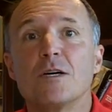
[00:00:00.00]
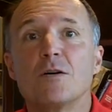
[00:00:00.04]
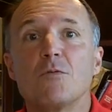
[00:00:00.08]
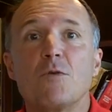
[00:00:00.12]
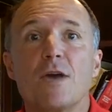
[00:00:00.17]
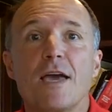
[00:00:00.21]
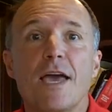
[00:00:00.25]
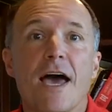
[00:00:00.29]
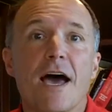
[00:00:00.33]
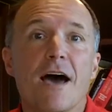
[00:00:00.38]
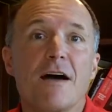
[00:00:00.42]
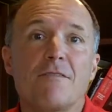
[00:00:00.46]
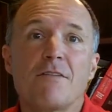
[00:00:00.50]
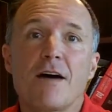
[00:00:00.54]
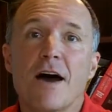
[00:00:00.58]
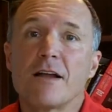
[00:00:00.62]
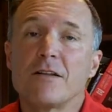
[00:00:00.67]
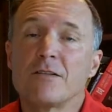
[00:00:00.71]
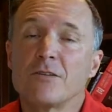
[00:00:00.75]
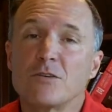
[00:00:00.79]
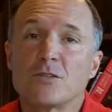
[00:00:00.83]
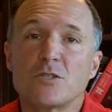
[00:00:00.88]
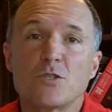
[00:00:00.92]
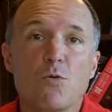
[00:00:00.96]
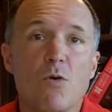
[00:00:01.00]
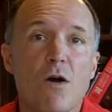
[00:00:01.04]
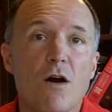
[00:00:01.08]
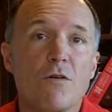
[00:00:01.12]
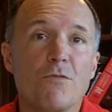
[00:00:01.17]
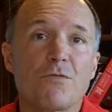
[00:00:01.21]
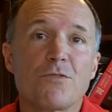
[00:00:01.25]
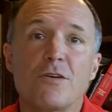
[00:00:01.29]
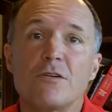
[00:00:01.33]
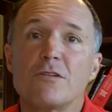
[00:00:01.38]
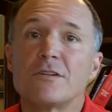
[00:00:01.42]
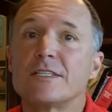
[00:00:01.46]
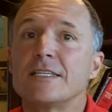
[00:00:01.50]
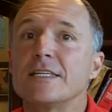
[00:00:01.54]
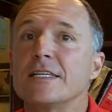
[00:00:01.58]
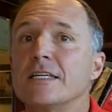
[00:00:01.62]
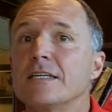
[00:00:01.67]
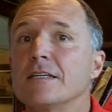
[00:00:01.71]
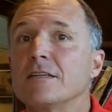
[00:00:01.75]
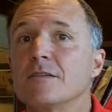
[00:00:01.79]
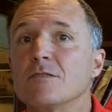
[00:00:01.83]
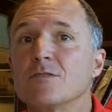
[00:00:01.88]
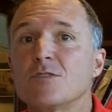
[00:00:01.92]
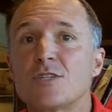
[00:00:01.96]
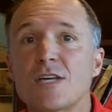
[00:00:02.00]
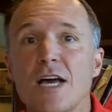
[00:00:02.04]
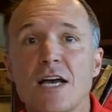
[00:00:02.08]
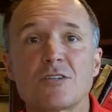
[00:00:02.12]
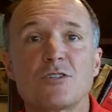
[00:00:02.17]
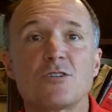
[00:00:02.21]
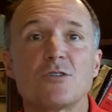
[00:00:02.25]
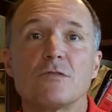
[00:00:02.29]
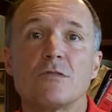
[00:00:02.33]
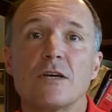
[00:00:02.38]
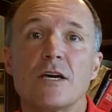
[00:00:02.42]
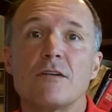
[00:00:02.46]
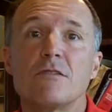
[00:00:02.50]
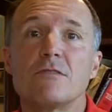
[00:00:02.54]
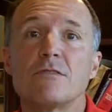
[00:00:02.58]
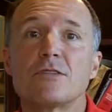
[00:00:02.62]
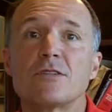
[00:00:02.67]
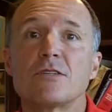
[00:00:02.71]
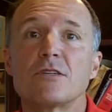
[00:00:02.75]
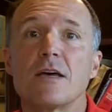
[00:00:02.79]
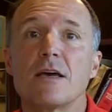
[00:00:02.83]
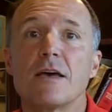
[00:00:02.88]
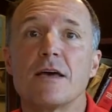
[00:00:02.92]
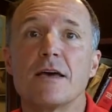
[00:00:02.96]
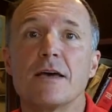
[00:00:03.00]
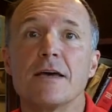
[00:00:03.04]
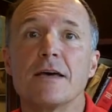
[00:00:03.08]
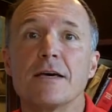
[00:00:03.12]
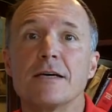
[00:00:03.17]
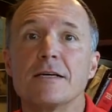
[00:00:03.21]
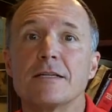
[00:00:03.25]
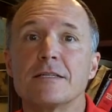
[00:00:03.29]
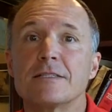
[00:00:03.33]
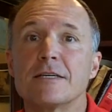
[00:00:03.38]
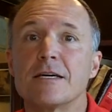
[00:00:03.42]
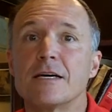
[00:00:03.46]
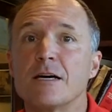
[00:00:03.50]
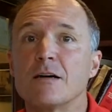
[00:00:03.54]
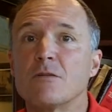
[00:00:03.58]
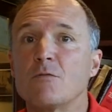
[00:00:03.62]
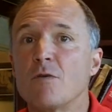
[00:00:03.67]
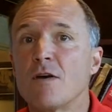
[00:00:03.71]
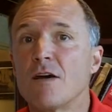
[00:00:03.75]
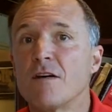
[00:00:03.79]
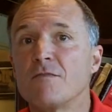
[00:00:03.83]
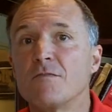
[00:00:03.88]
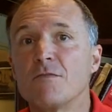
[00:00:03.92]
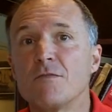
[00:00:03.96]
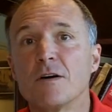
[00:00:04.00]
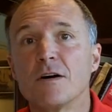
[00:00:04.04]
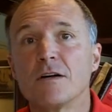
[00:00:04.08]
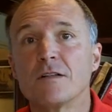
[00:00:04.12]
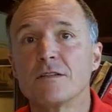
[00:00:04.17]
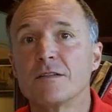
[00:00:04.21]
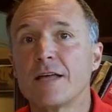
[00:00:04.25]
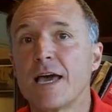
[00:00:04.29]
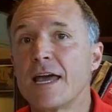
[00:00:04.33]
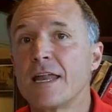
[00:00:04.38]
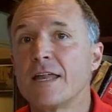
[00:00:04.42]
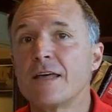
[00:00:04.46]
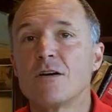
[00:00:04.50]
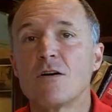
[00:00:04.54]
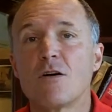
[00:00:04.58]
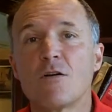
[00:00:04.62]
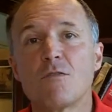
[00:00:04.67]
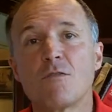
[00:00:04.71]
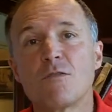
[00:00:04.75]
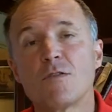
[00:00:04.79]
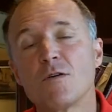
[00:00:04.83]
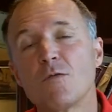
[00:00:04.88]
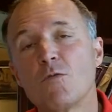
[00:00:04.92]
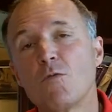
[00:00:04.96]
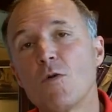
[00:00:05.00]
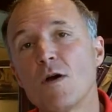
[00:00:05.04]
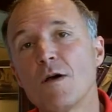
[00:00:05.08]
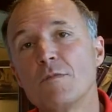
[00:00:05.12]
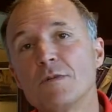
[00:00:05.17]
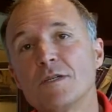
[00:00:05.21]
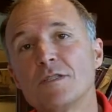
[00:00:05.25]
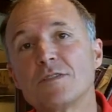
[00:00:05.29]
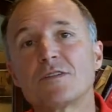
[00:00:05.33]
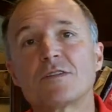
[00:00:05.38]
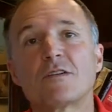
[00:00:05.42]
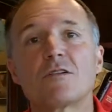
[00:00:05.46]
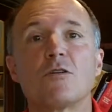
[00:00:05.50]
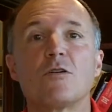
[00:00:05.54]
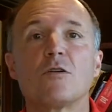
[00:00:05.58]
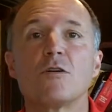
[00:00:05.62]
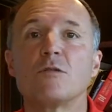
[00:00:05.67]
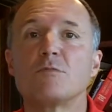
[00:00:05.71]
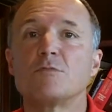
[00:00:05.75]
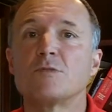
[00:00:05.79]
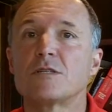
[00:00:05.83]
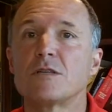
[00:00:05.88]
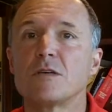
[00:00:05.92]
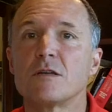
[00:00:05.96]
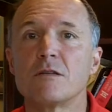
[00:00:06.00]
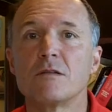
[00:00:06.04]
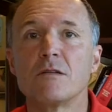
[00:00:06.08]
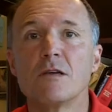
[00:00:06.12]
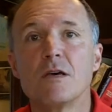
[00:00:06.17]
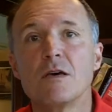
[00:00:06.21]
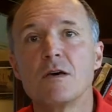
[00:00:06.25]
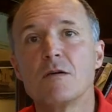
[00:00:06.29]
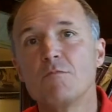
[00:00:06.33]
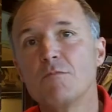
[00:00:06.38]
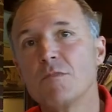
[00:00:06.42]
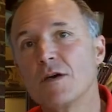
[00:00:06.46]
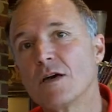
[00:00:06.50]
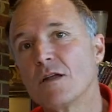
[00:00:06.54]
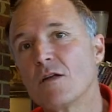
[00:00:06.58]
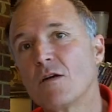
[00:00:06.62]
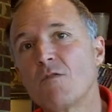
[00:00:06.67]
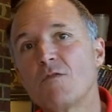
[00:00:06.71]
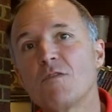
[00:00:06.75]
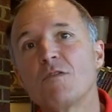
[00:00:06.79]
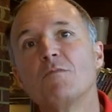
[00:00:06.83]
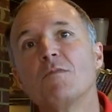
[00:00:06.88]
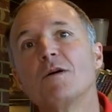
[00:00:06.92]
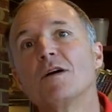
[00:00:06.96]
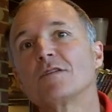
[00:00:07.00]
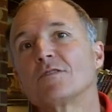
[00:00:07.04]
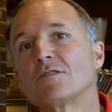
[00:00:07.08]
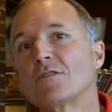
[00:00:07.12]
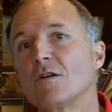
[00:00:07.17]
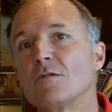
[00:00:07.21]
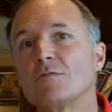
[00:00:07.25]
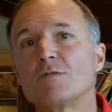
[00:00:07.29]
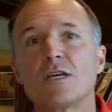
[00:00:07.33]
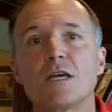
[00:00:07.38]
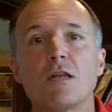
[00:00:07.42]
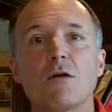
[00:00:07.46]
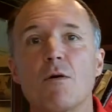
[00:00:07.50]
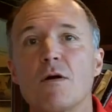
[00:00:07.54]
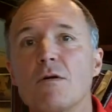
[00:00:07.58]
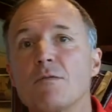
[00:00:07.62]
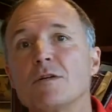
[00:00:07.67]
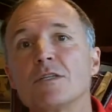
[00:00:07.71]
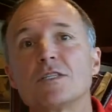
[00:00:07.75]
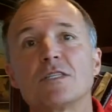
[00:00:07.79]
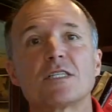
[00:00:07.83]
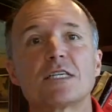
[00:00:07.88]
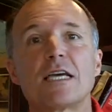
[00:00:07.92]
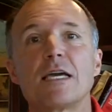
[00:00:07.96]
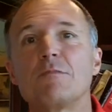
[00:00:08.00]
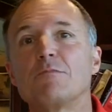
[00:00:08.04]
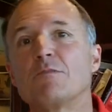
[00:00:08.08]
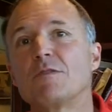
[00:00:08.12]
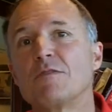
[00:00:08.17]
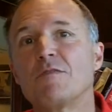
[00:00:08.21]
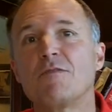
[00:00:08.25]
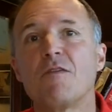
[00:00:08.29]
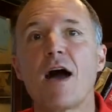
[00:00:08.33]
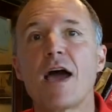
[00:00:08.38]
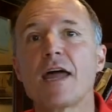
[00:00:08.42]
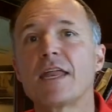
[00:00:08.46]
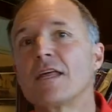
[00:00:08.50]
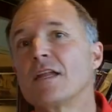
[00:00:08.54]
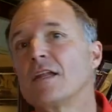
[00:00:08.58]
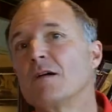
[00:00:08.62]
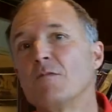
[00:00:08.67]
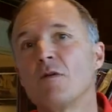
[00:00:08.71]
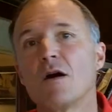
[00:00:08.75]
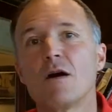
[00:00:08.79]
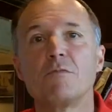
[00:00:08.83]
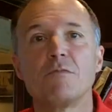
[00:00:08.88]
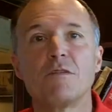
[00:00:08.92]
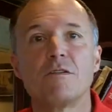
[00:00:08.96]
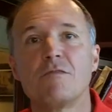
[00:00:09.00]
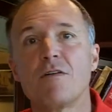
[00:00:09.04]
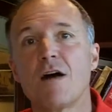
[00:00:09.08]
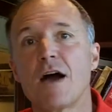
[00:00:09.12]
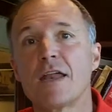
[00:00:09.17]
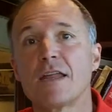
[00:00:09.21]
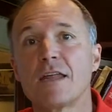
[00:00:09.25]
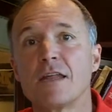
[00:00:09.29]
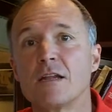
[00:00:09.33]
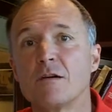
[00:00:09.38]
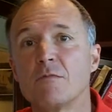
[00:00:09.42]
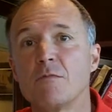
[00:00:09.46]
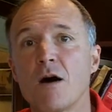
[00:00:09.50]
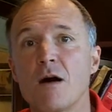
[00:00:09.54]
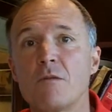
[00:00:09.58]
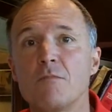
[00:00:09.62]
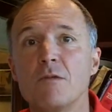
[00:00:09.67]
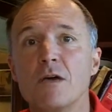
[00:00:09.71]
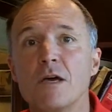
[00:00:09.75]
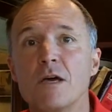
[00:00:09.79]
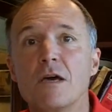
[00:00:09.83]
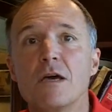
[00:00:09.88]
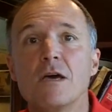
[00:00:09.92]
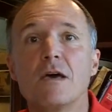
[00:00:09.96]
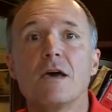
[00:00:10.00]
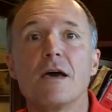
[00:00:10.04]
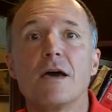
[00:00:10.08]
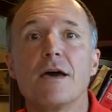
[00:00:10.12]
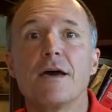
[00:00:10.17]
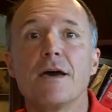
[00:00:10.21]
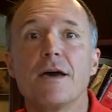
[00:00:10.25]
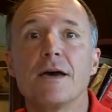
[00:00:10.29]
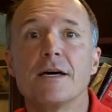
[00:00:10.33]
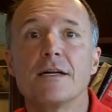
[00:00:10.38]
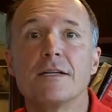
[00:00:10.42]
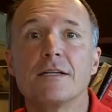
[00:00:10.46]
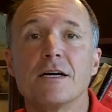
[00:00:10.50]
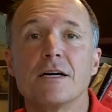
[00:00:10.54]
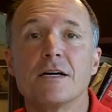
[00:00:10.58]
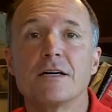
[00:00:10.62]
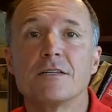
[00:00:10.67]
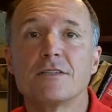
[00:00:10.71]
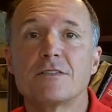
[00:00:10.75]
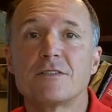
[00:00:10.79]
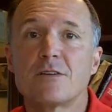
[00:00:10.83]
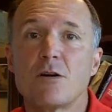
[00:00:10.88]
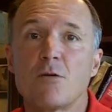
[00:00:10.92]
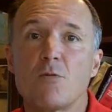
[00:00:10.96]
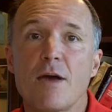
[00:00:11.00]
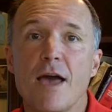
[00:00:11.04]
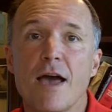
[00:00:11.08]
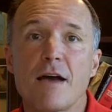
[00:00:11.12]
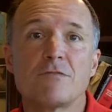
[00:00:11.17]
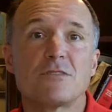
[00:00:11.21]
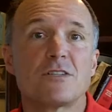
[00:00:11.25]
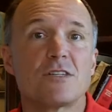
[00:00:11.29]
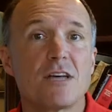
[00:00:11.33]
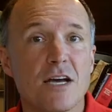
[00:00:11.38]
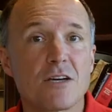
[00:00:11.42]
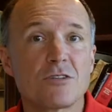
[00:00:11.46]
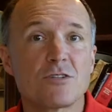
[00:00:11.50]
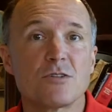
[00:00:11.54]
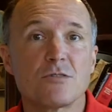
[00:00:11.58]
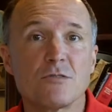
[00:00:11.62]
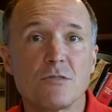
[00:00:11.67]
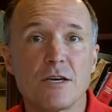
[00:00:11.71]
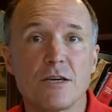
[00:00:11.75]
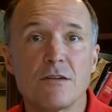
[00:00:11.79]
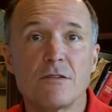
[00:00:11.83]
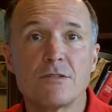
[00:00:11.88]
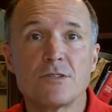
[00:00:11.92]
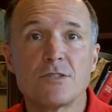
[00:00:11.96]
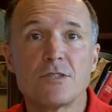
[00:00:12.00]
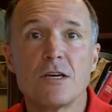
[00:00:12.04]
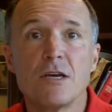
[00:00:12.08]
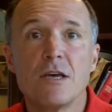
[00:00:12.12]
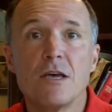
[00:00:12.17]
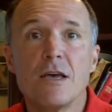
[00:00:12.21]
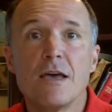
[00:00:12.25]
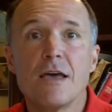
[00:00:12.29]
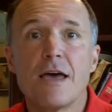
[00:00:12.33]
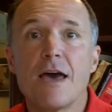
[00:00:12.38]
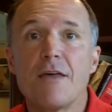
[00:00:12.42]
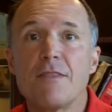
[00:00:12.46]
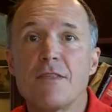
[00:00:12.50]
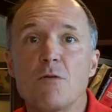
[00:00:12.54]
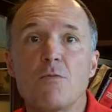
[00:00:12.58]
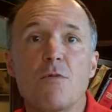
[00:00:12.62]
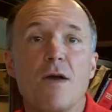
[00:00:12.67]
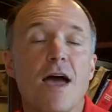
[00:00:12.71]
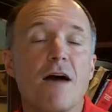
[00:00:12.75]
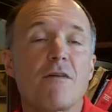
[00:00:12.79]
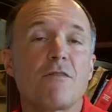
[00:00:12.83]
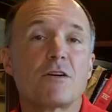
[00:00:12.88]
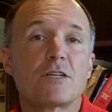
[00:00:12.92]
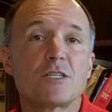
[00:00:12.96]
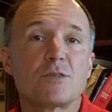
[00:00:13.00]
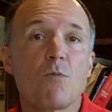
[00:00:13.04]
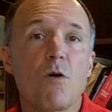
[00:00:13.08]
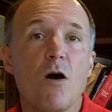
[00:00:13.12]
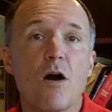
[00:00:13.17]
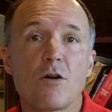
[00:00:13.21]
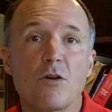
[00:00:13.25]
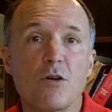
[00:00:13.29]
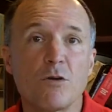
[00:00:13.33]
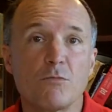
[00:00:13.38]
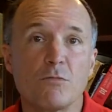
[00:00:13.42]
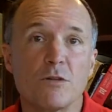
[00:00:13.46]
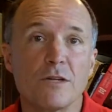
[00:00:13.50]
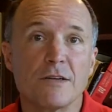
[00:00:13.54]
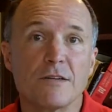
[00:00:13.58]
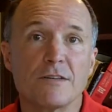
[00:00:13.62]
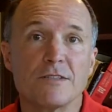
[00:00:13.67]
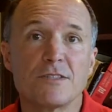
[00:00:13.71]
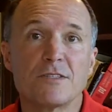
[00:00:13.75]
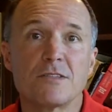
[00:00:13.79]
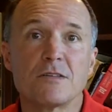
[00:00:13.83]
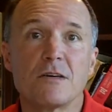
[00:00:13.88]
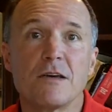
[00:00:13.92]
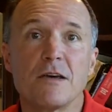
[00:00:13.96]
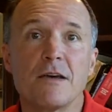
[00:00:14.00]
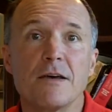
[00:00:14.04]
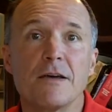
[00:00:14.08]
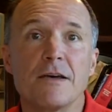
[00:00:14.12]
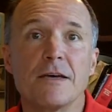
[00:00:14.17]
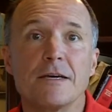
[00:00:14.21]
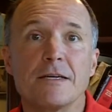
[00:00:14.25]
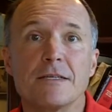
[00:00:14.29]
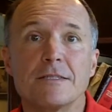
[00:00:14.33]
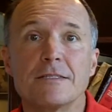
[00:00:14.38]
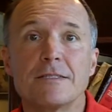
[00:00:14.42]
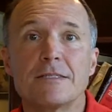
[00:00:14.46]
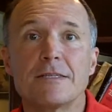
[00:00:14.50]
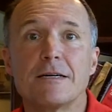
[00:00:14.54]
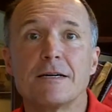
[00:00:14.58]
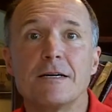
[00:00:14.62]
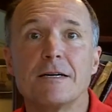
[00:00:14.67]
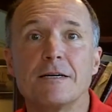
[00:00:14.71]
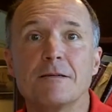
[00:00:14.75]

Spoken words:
we have, I don't know, 12, 13 section leaders, and we have a lady over the women's groups and men over the men's groups. Anyway, we just keep dividing them up, and so we have section leaders, and then we have our small group leaders, and